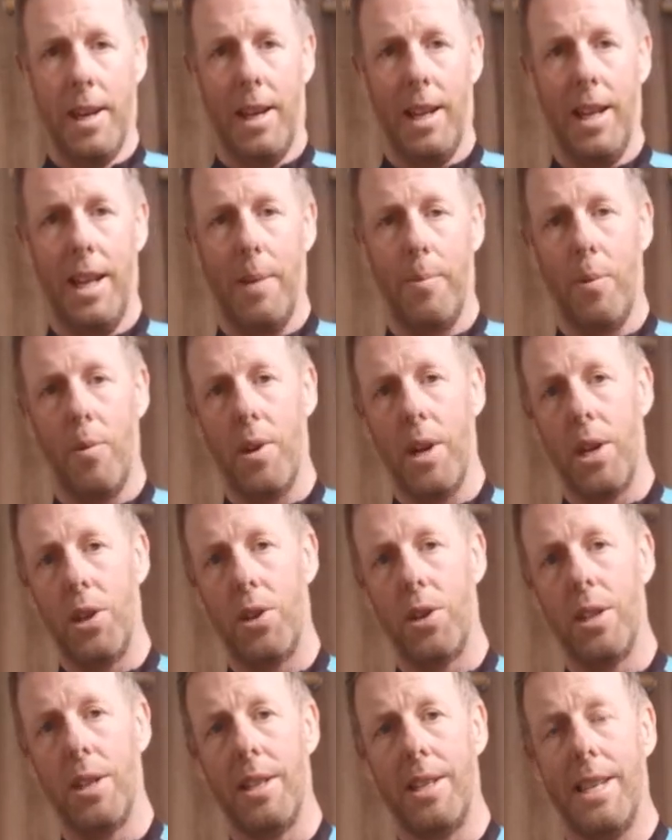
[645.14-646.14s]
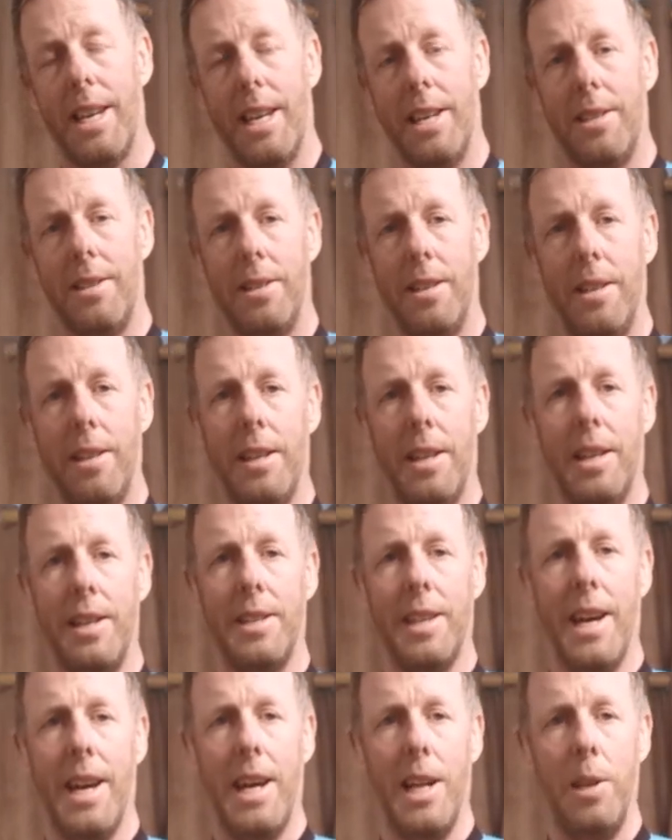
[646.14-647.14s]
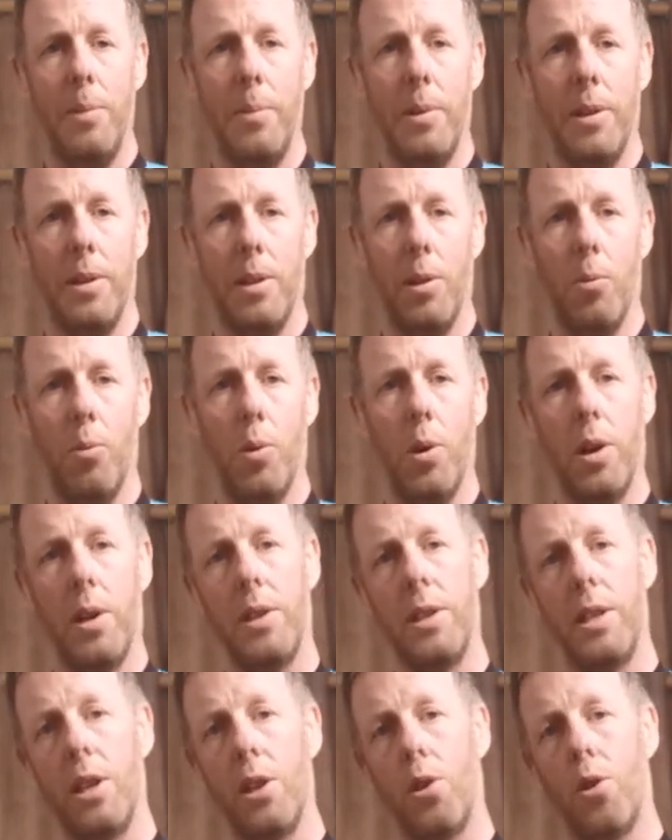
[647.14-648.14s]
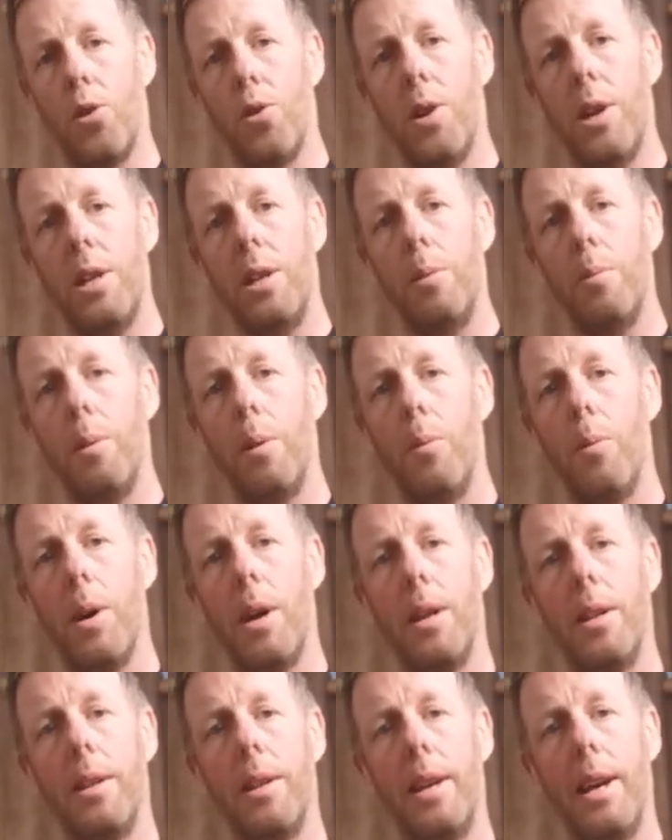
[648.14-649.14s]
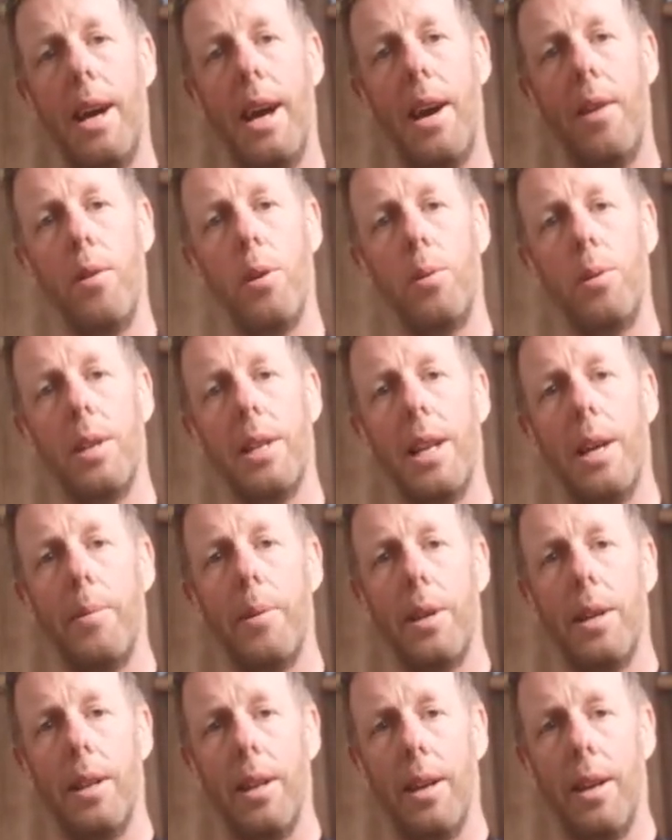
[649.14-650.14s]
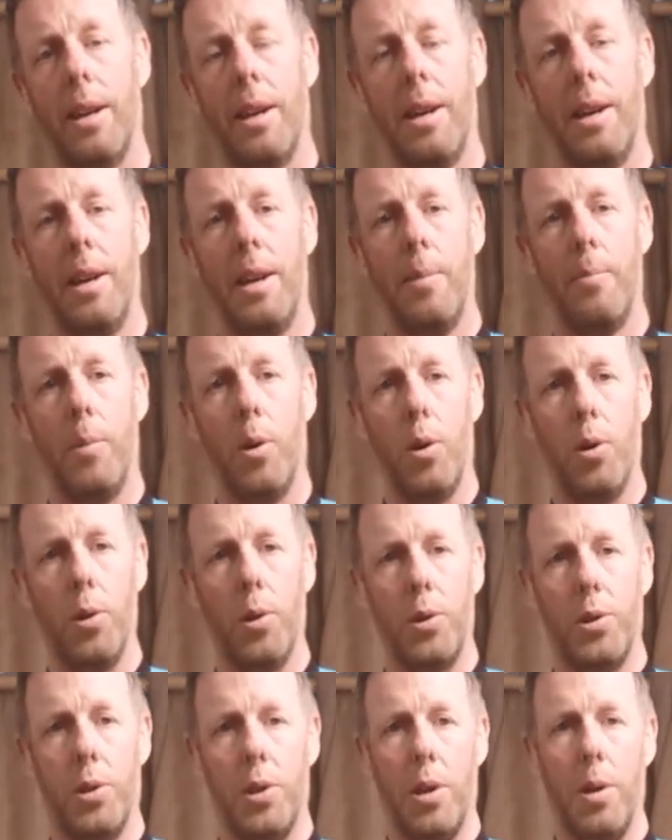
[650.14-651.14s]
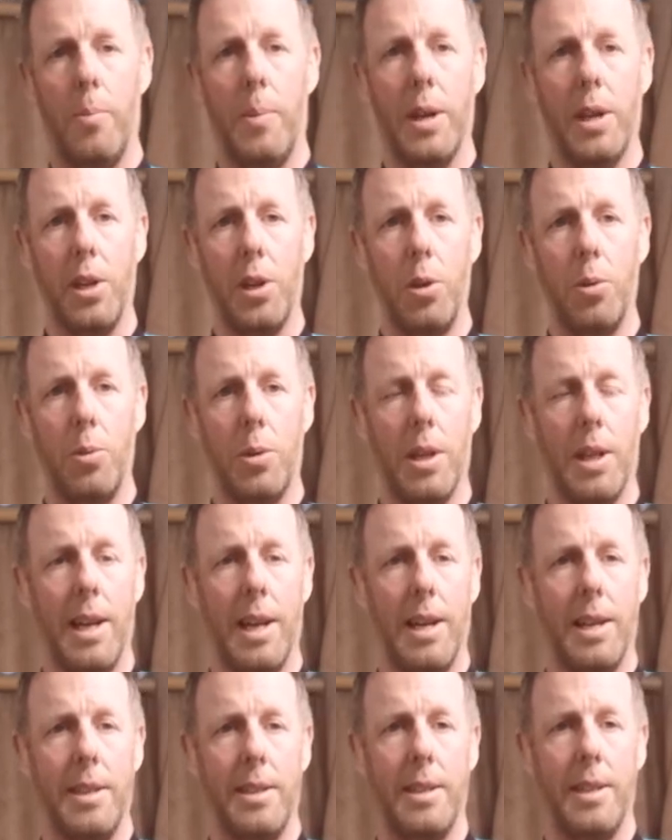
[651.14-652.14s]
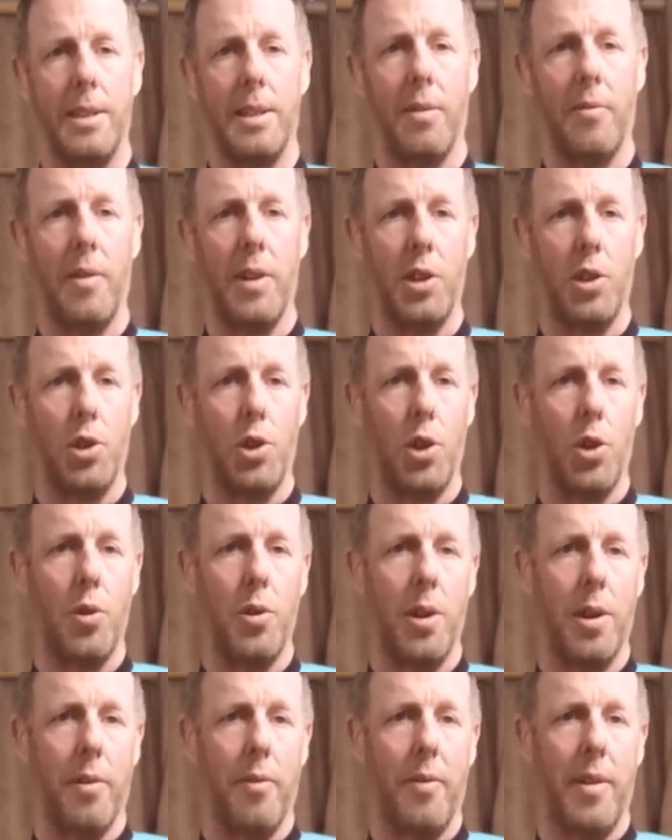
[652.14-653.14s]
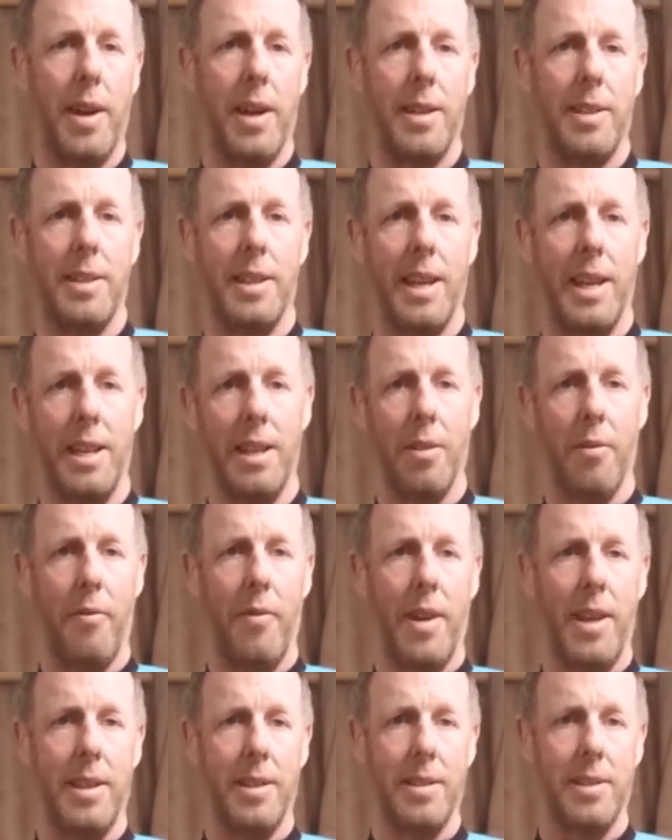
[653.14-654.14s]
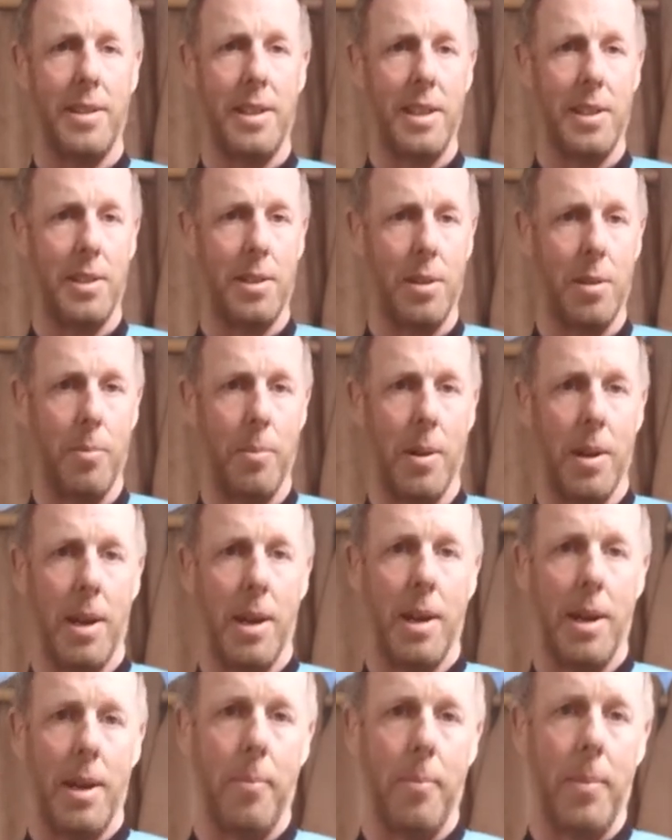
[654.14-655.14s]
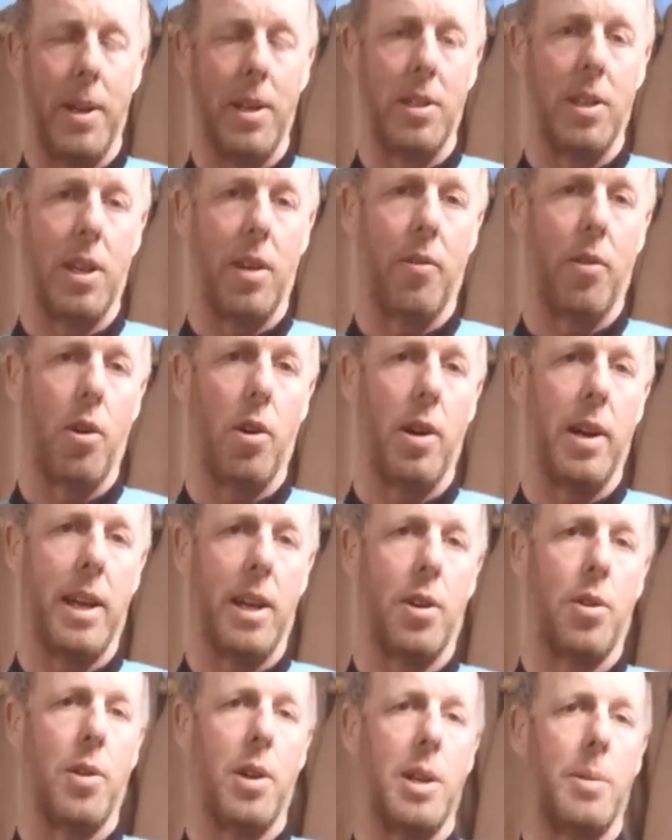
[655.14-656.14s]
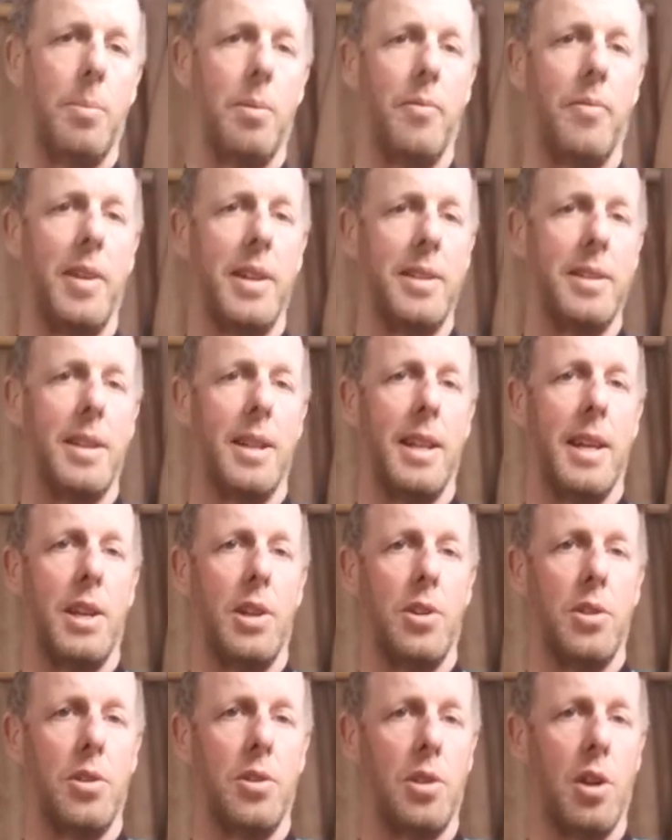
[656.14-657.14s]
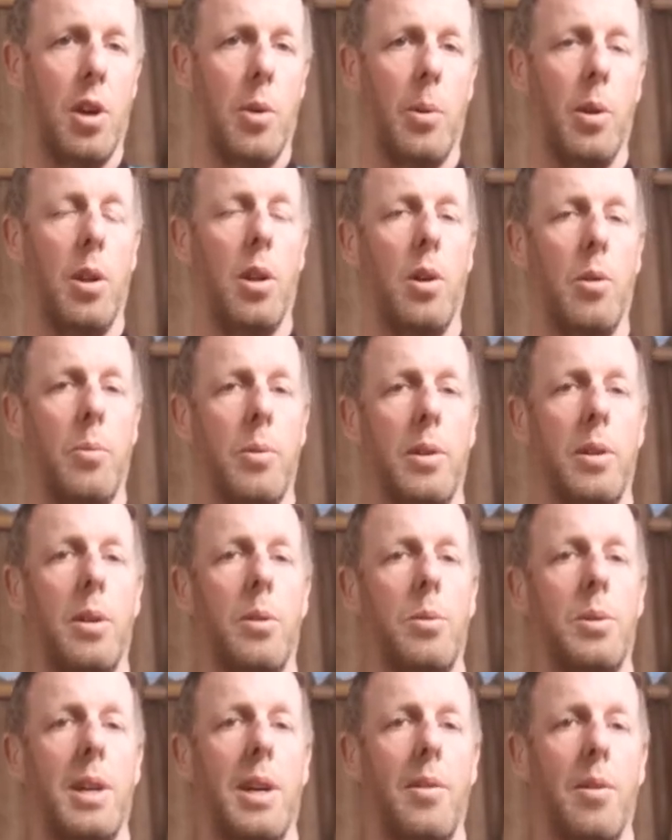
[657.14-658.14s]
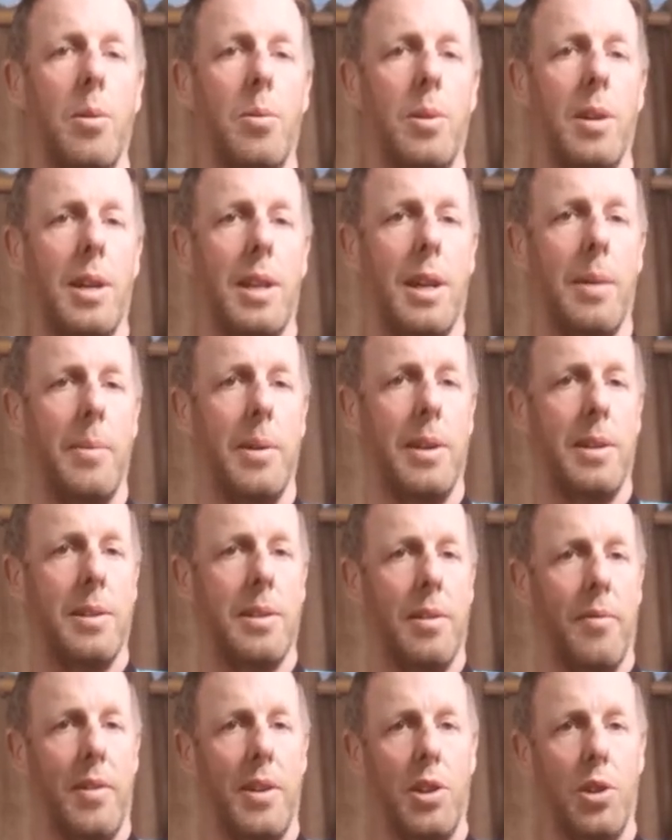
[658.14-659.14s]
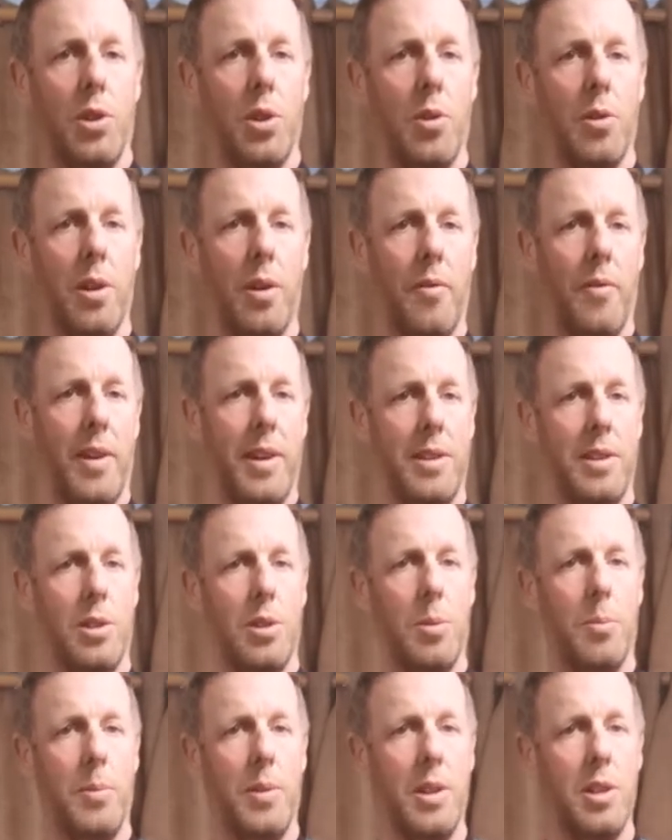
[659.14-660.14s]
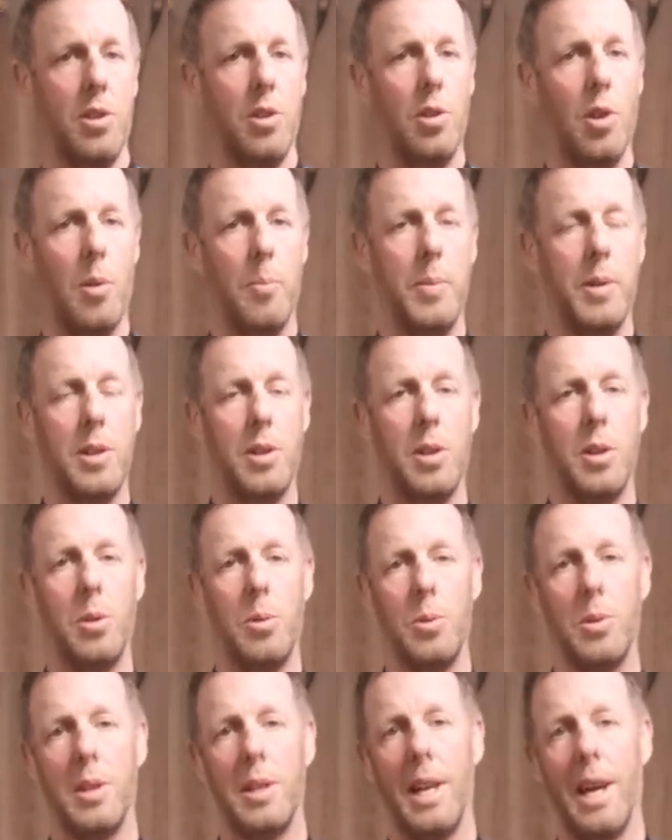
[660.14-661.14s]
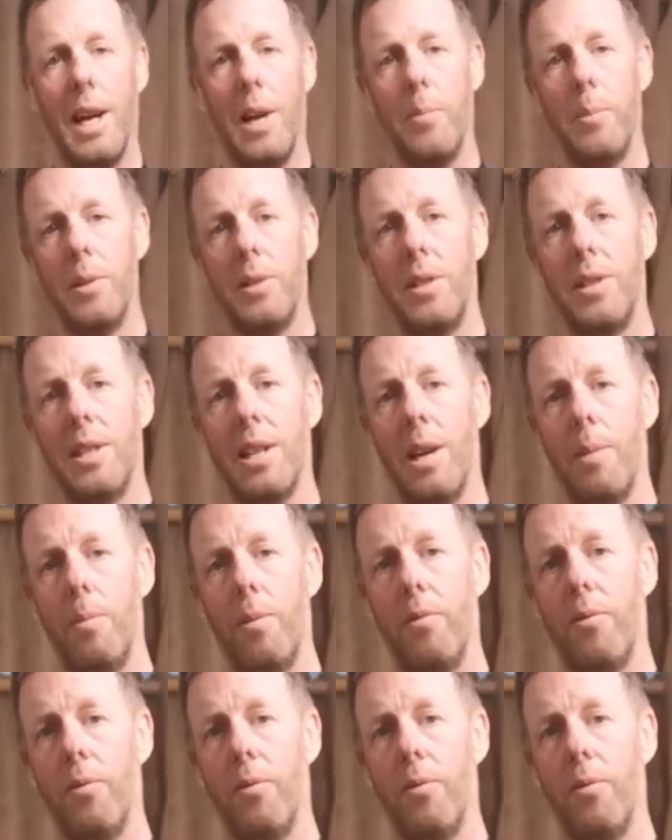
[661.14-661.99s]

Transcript: collaboration, and testing is a helmet that works incredibly well aerodynamically, but also by utilizing the Venturi effect in the vent system means that you've got incredible ventilation to go along with those aerodynamics. The Venturi effect is something that's not been used in helmet design